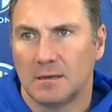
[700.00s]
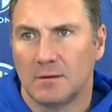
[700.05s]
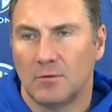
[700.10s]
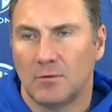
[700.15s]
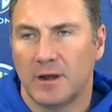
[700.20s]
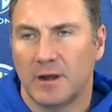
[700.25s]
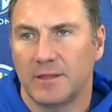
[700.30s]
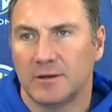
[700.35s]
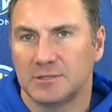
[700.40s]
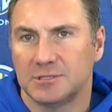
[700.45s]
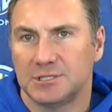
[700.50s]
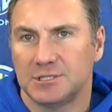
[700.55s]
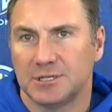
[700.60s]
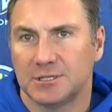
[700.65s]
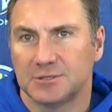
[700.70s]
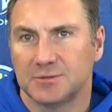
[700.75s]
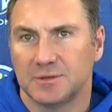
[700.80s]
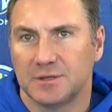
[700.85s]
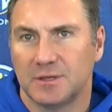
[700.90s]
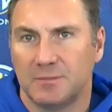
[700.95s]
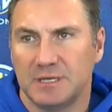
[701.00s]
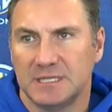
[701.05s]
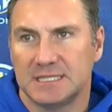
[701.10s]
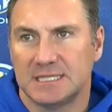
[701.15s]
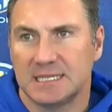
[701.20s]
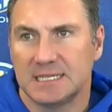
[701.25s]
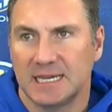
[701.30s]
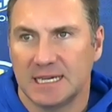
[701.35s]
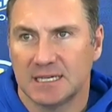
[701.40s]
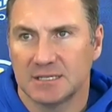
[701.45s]
one of those years with the
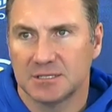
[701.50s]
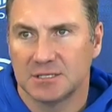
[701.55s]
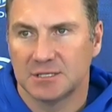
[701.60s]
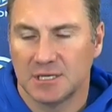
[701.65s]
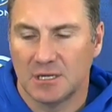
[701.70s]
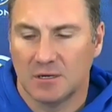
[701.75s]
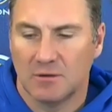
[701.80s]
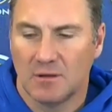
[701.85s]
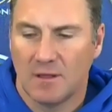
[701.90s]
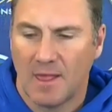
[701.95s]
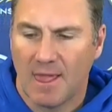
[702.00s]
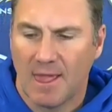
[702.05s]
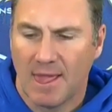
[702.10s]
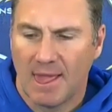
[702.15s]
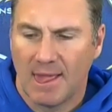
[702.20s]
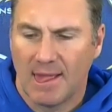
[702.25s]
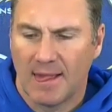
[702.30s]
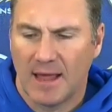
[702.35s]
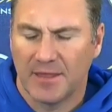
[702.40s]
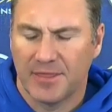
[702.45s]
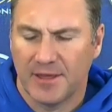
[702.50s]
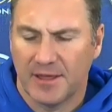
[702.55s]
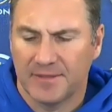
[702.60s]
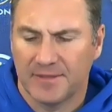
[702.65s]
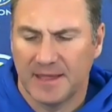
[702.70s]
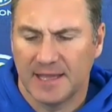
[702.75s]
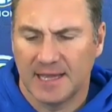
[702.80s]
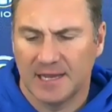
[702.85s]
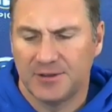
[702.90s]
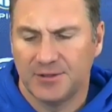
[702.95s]
BCS. So, I
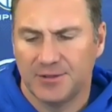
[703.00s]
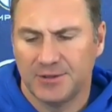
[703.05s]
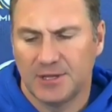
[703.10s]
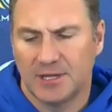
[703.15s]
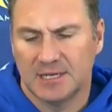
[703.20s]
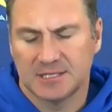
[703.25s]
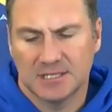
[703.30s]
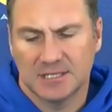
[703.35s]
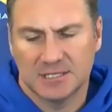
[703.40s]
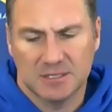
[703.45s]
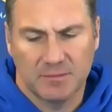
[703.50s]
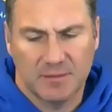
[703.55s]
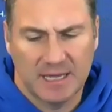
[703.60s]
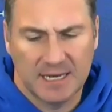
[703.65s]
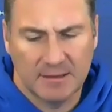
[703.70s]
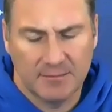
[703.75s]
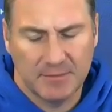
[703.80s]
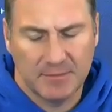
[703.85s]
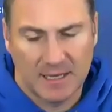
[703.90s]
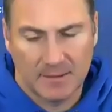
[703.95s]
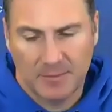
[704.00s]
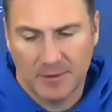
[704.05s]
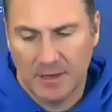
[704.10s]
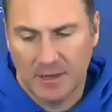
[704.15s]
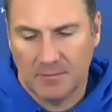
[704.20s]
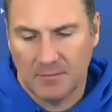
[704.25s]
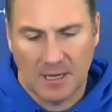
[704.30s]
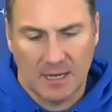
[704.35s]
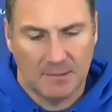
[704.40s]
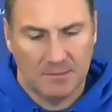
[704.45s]
thought they had two losses and made it. Maybe
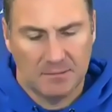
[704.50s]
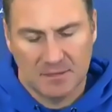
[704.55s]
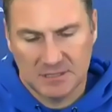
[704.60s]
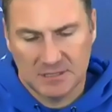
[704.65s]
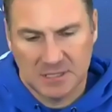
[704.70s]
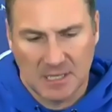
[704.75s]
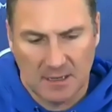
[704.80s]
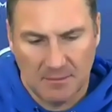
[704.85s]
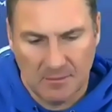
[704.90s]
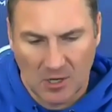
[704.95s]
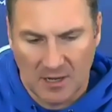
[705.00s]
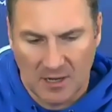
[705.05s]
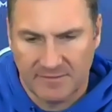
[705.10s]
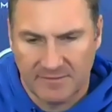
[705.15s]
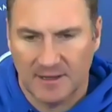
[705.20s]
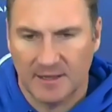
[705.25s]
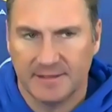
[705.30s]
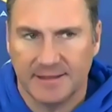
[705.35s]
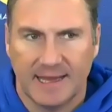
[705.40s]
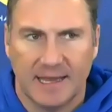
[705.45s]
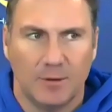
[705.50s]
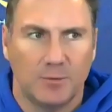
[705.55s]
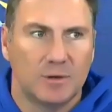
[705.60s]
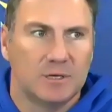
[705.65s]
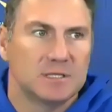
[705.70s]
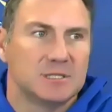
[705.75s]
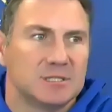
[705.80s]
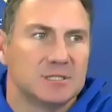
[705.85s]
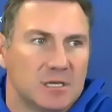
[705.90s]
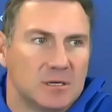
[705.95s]
I'm off on that
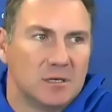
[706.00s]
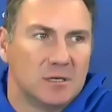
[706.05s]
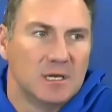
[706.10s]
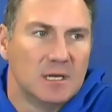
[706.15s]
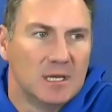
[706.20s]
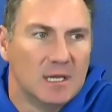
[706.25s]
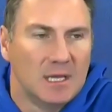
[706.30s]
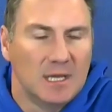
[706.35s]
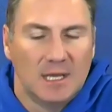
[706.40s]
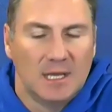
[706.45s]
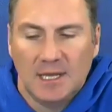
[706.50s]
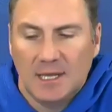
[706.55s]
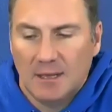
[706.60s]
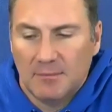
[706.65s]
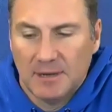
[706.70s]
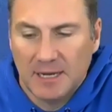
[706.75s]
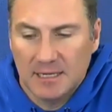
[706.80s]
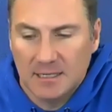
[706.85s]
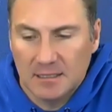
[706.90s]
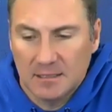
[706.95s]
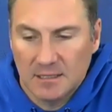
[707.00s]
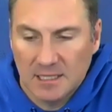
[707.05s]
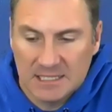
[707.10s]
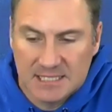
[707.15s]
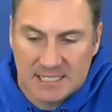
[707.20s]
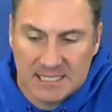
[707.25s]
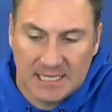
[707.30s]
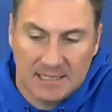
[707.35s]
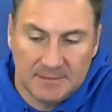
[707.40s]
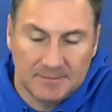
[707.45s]
one. So, but
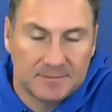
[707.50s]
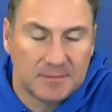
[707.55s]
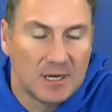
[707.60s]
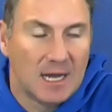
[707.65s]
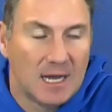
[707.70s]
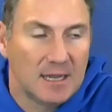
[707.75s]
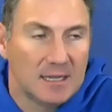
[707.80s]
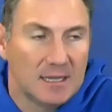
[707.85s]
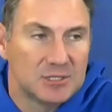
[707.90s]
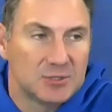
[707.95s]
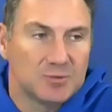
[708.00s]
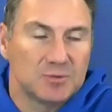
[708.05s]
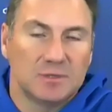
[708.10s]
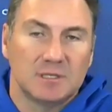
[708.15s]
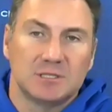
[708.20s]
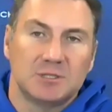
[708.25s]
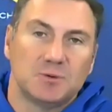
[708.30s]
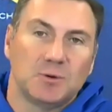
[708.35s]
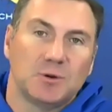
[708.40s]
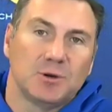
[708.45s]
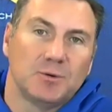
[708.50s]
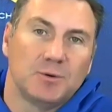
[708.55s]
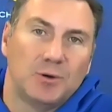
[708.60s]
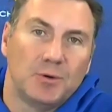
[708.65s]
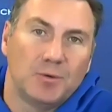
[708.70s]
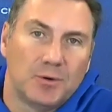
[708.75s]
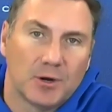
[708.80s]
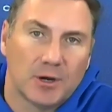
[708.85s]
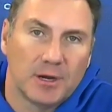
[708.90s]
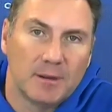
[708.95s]
let's see. We'll
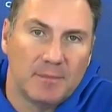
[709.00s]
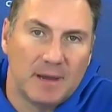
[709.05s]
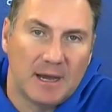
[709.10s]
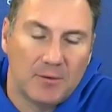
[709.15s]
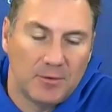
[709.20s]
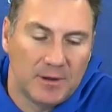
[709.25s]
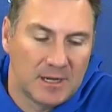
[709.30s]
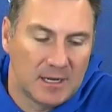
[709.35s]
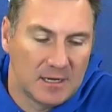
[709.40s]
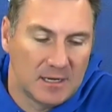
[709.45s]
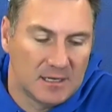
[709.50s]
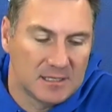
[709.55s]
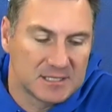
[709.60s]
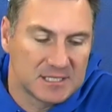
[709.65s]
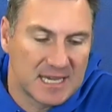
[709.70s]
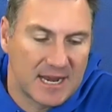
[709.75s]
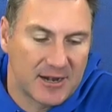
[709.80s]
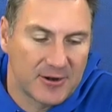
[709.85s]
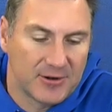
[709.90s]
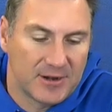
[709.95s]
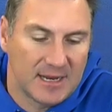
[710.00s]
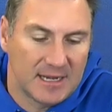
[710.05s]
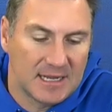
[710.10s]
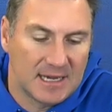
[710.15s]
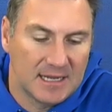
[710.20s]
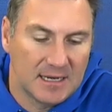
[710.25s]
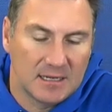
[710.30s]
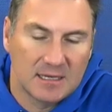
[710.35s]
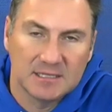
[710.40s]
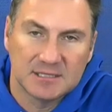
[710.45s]
worry about winning on Saturday
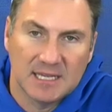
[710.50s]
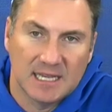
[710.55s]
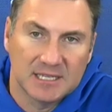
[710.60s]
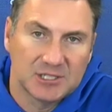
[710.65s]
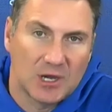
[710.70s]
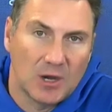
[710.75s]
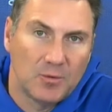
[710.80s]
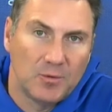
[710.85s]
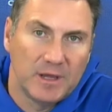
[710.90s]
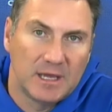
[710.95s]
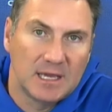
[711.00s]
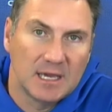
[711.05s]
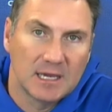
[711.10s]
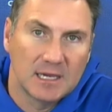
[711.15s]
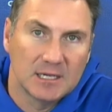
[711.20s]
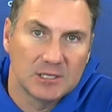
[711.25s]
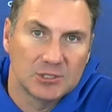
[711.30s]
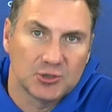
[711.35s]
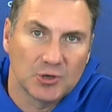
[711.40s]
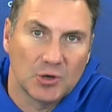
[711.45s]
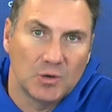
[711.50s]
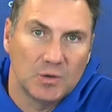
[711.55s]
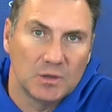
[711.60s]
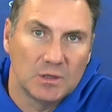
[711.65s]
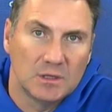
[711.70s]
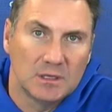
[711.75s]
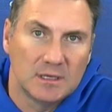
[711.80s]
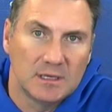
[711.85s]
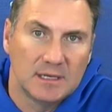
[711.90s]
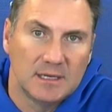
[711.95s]
night because that's all we can control.
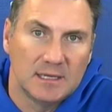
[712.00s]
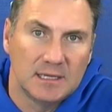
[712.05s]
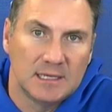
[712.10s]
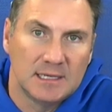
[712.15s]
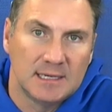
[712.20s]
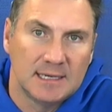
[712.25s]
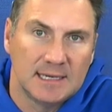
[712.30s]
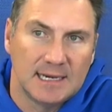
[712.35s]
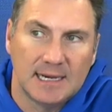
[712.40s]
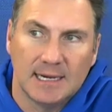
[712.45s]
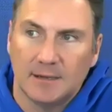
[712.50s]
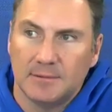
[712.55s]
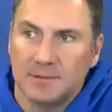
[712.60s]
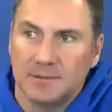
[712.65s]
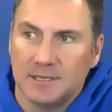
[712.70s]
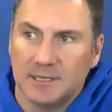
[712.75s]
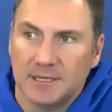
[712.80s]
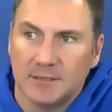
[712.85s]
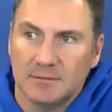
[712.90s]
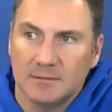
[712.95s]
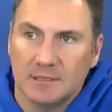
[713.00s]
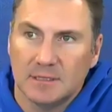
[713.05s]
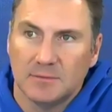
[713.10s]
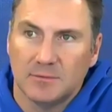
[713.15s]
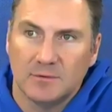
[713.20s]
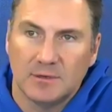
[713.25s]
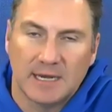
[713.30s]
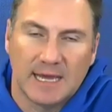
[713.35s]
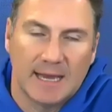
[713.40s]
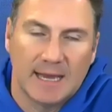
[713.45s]
And you know, and
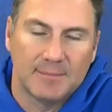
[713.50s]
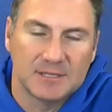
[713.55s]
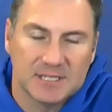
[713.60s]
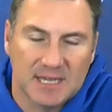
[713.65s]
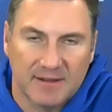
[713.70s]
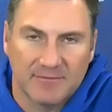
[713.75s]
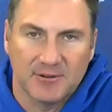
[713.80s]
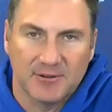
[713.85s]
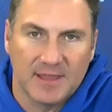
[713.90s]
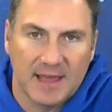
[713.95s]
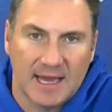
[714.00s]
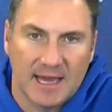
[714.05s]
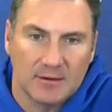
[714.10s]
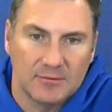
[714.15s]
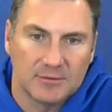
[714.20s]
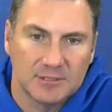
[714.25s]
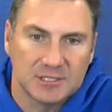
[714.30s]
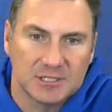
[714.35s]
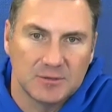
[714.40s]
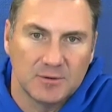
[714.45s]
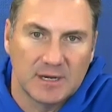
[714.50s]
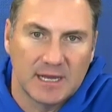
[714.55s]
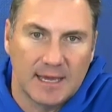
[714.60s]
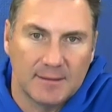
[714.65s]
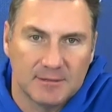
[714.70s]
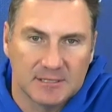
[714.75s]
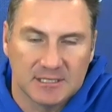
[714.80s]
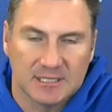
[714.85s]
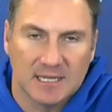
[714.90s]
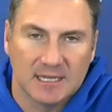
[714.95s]
what happens after that, we'll see what
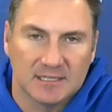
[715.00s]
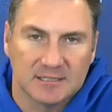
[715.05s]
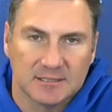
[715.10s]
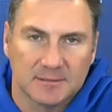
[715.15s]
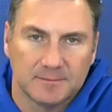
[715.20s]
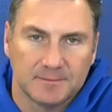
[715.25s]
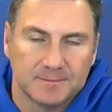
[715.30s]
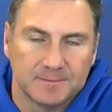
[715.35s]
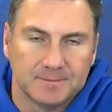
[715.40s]
happens next.